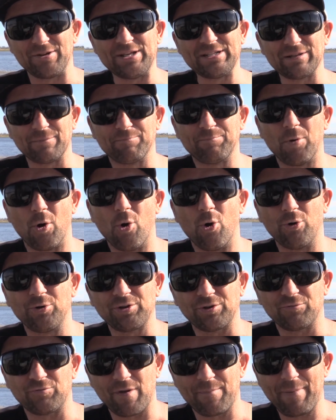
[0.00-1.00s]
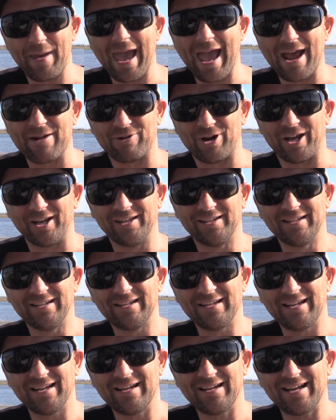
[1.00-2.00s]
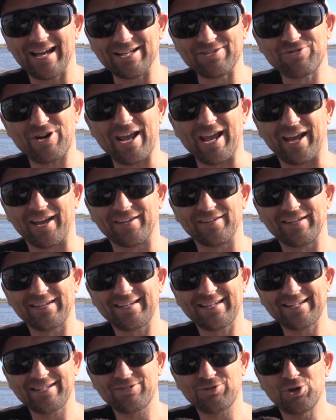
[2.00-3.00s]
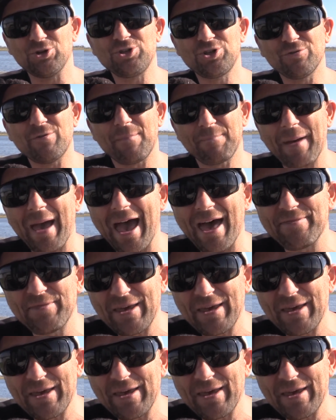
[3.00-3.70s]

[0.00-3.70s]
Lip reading: He's a board repairer. Andrea, could you repair